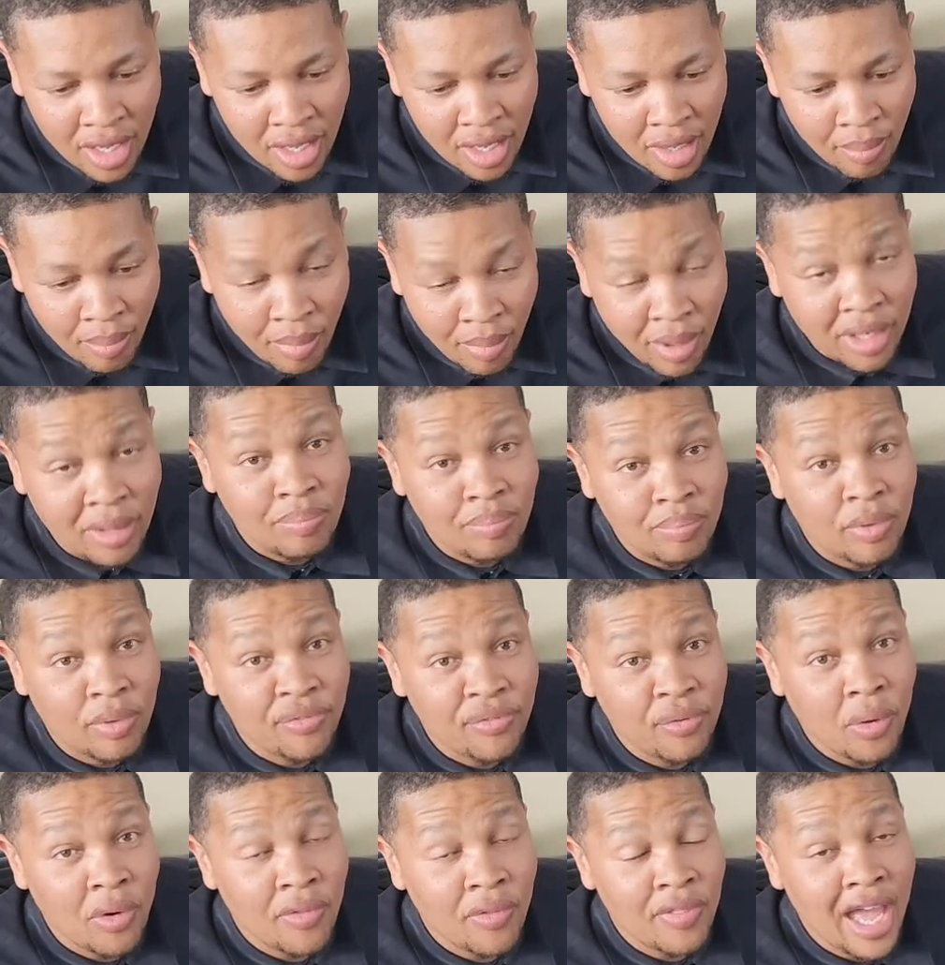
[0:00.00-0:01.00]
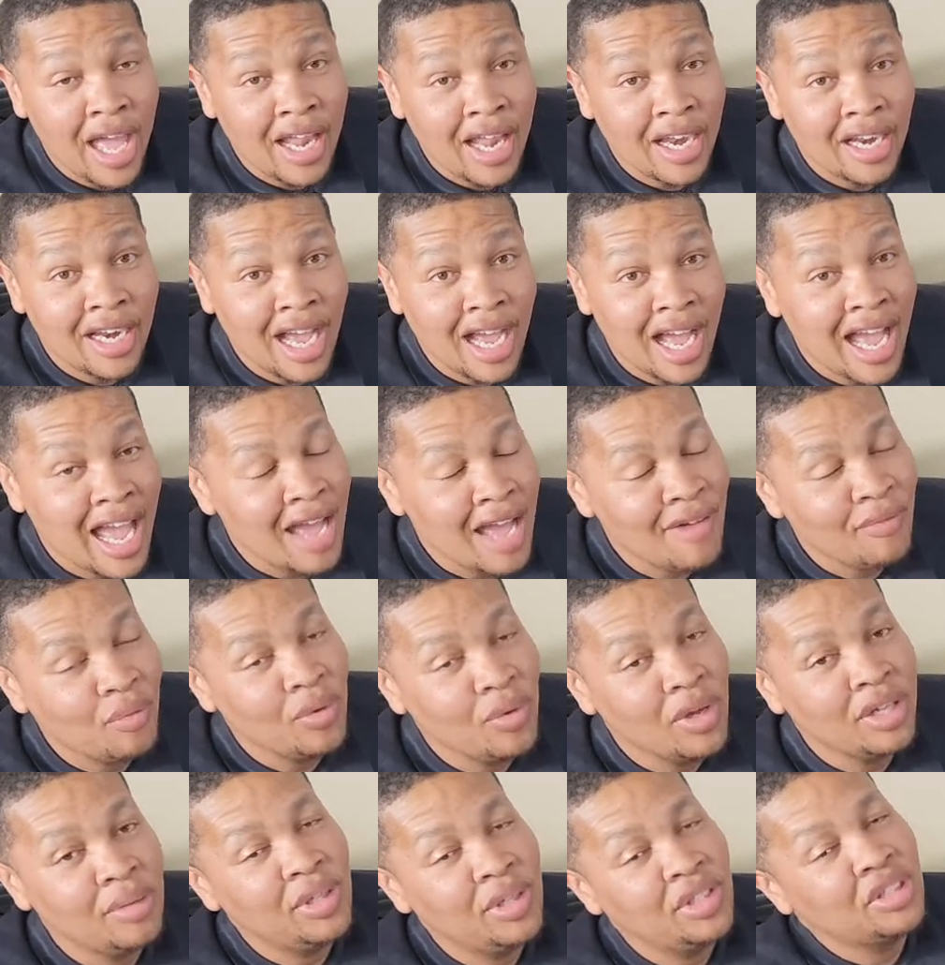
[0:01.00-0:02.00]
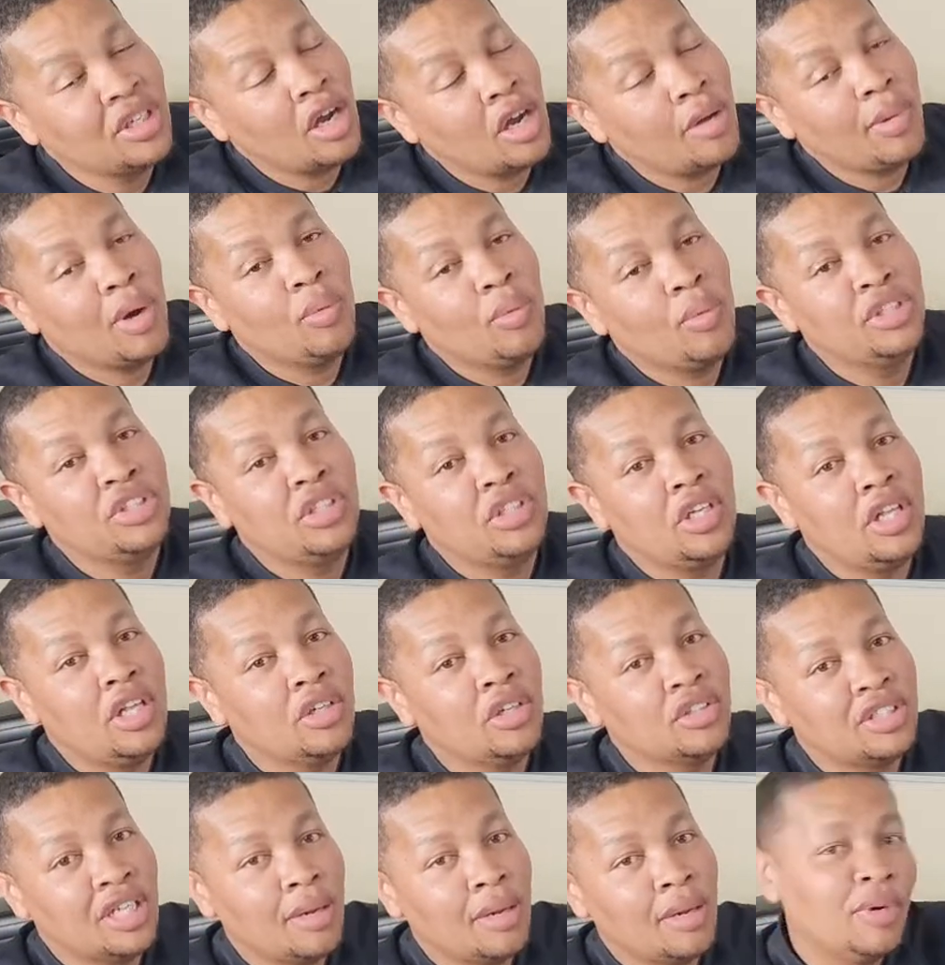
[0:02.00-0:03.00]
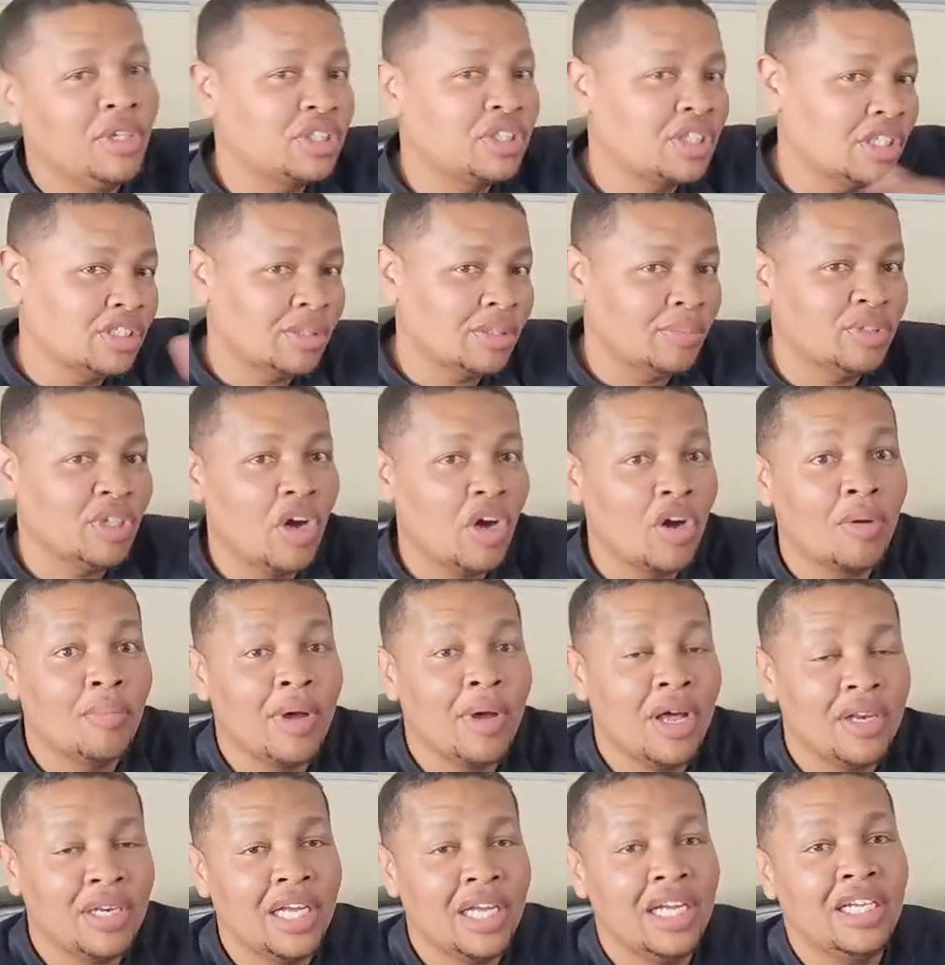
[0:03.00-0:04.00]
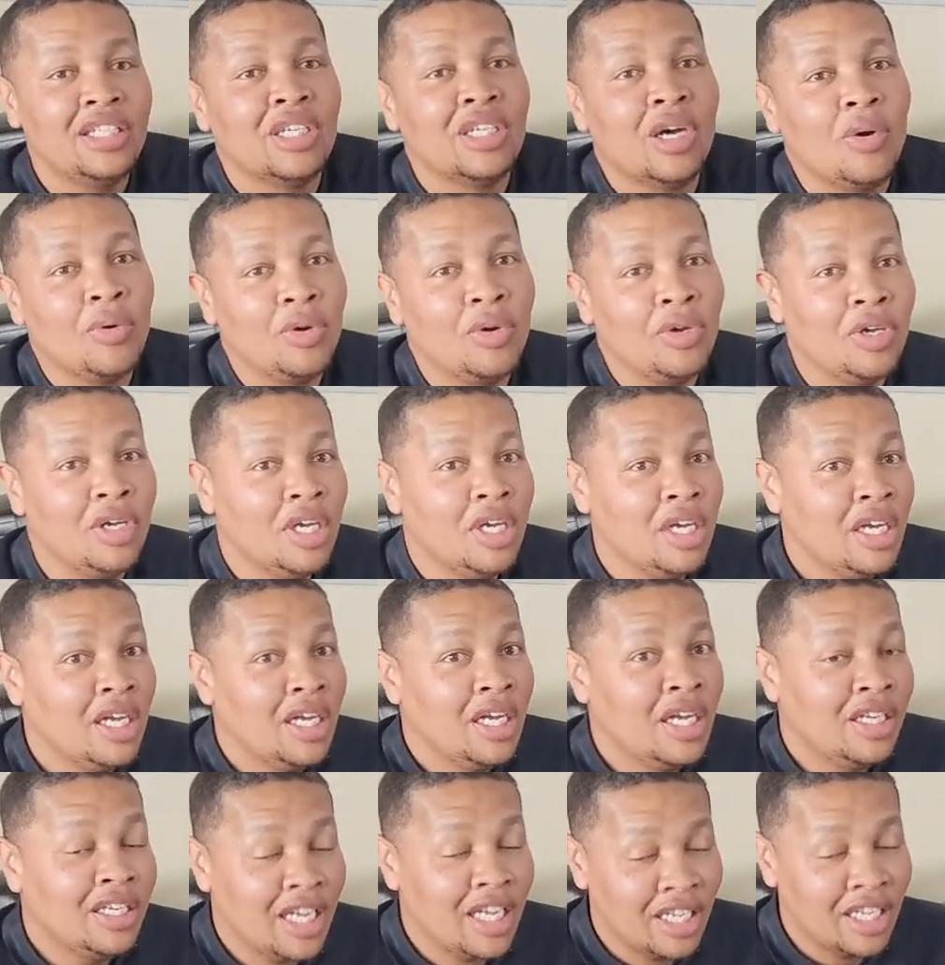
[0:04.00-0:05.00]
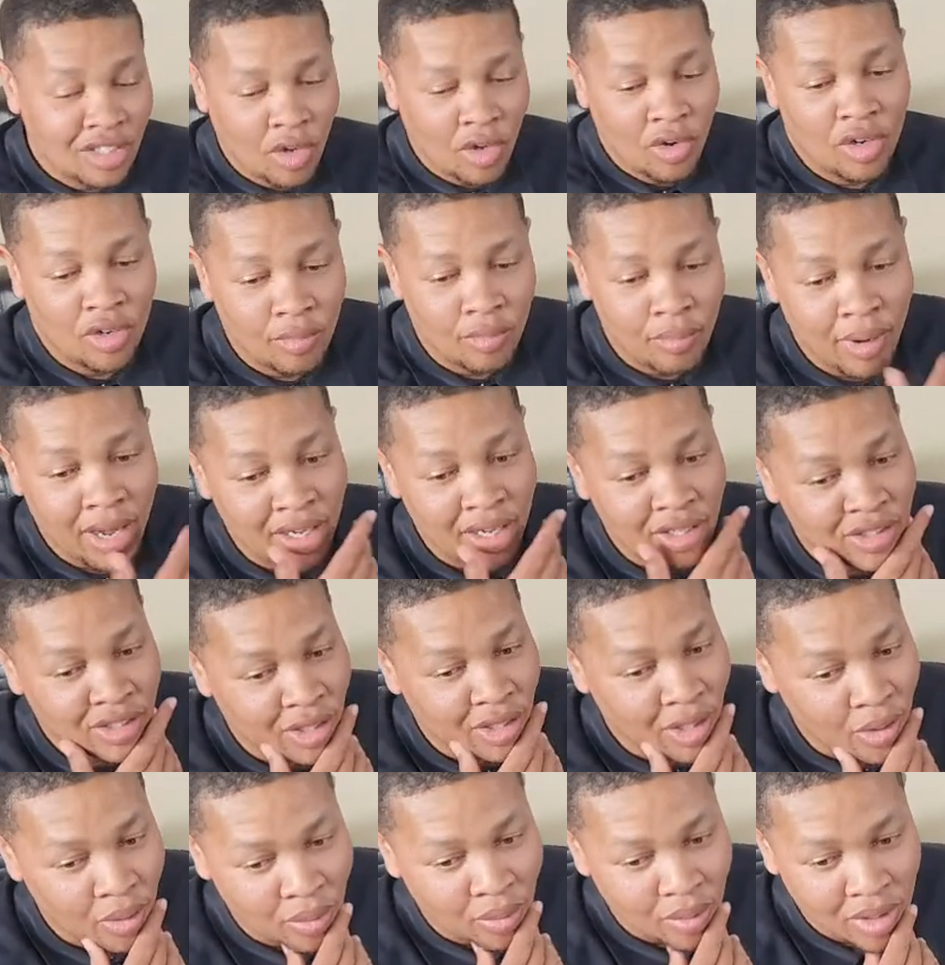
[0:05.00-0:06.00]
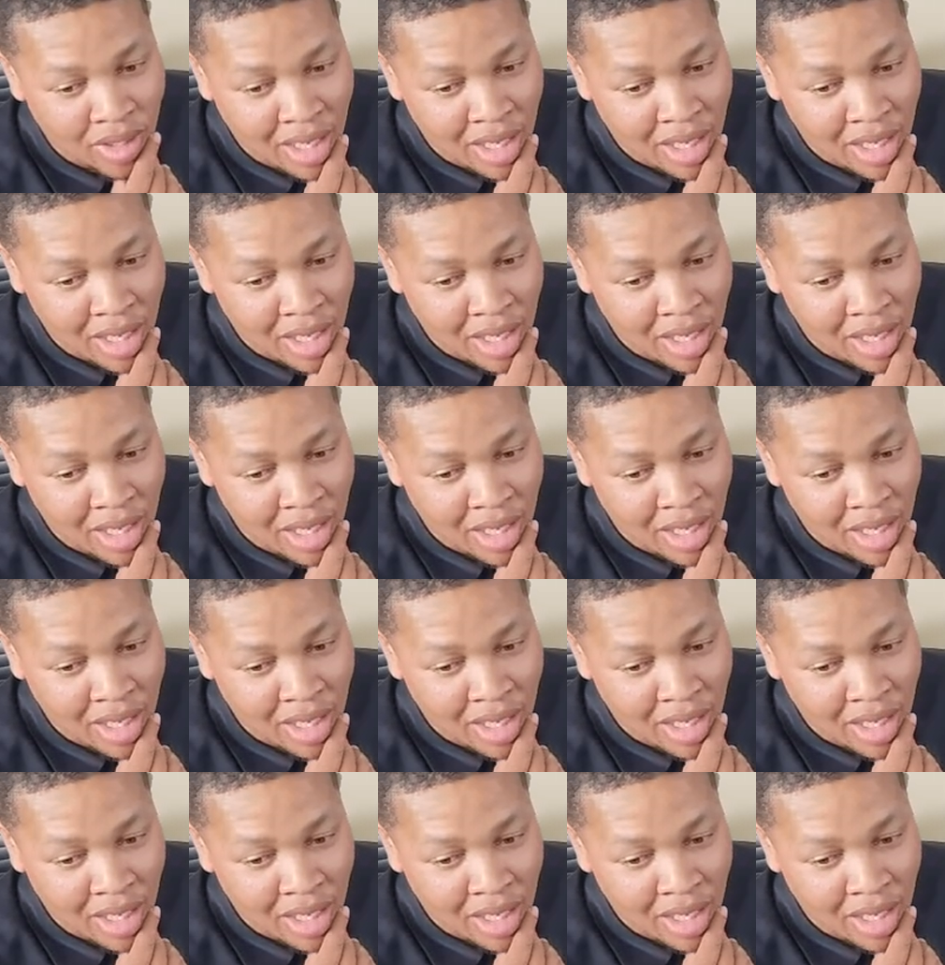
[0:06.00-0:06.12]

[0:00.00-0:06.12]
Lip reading: But before that, I haven't really been talking about Run to the Hills that much because I'm talking about Daytona, the bike show.